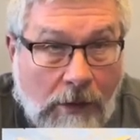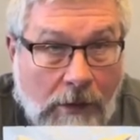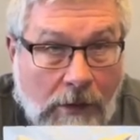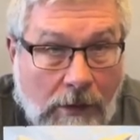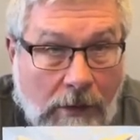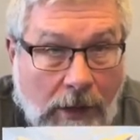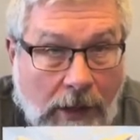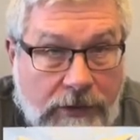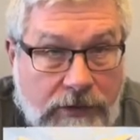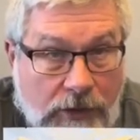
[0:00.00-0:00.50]

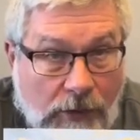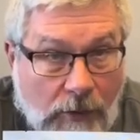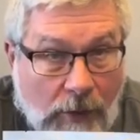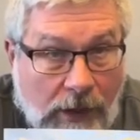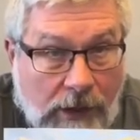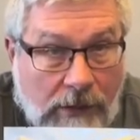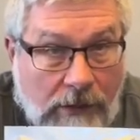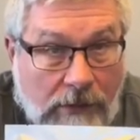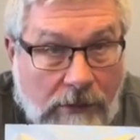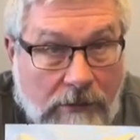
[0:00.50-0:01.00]
It's a
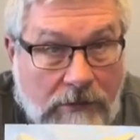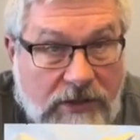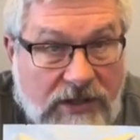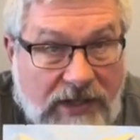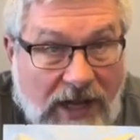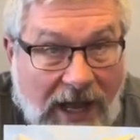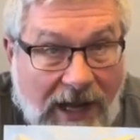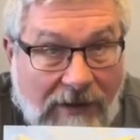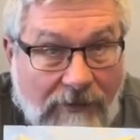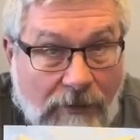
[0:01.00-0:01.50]
great little
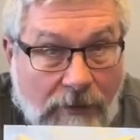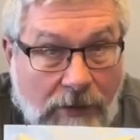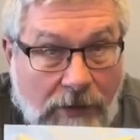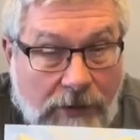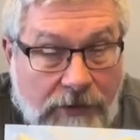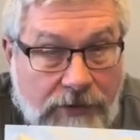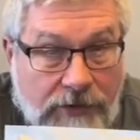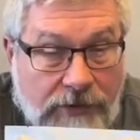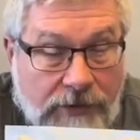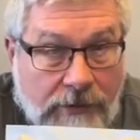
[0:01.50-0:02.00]
snack for
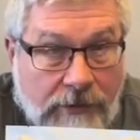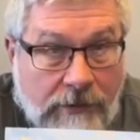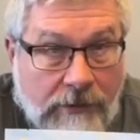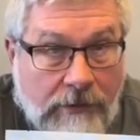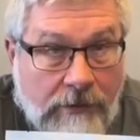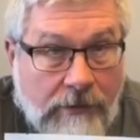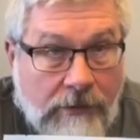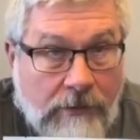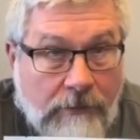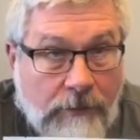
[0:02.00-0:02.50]
lunch
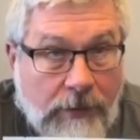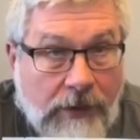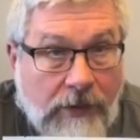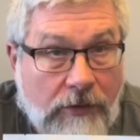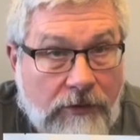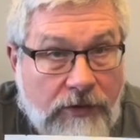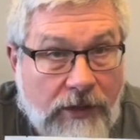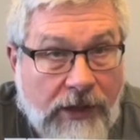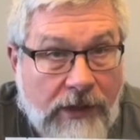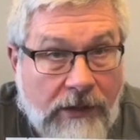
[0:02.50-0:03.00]
because
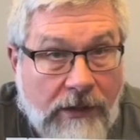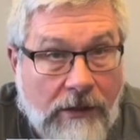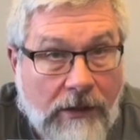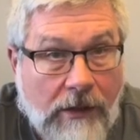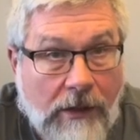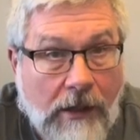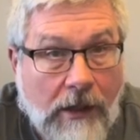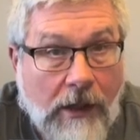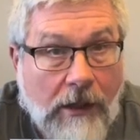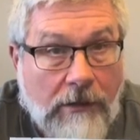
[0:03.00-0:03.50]
you're getting
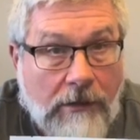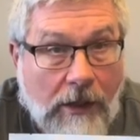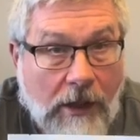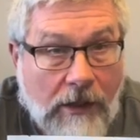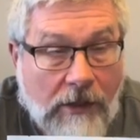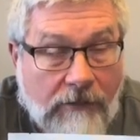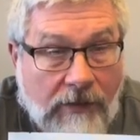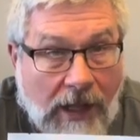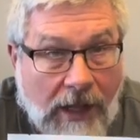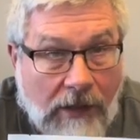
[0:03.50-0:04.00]
a lot
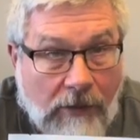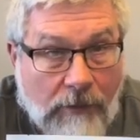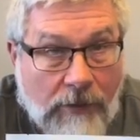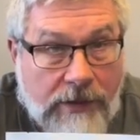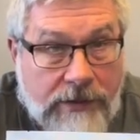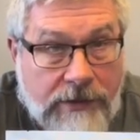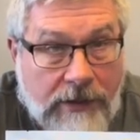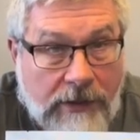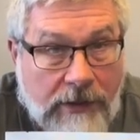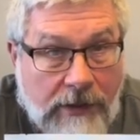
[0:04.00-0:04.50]
of
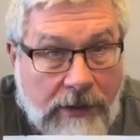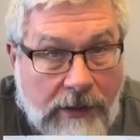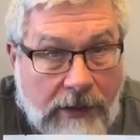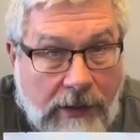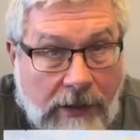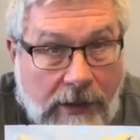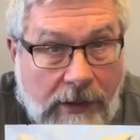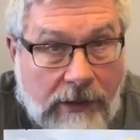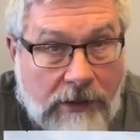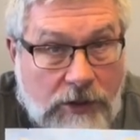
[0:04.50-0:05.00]
calories
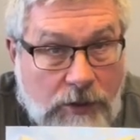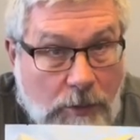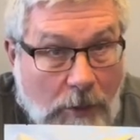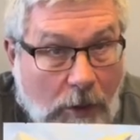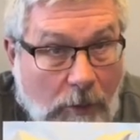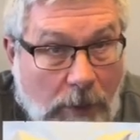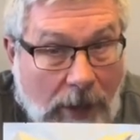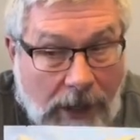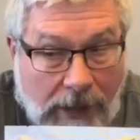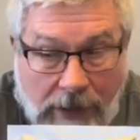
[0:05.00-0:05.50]
in a small
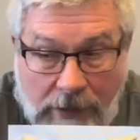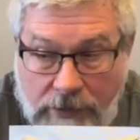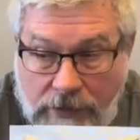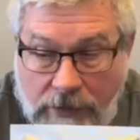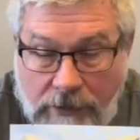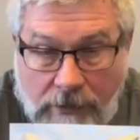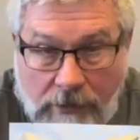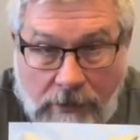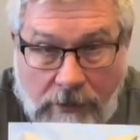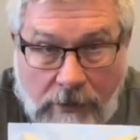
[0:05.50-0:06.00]
package,
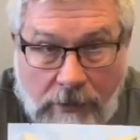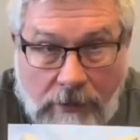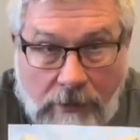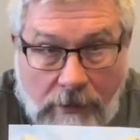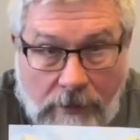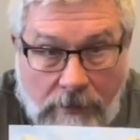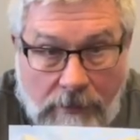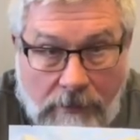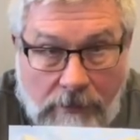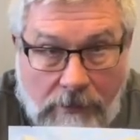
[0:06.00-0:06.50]

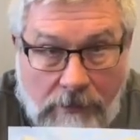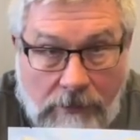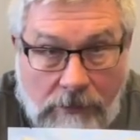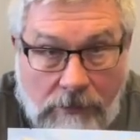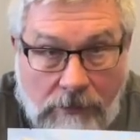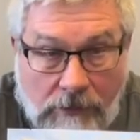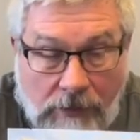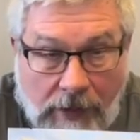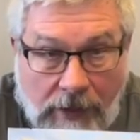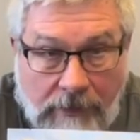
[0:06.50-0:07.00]

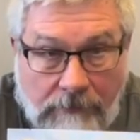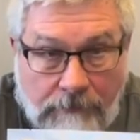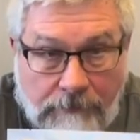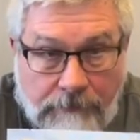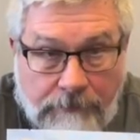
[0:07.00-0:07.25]
okay?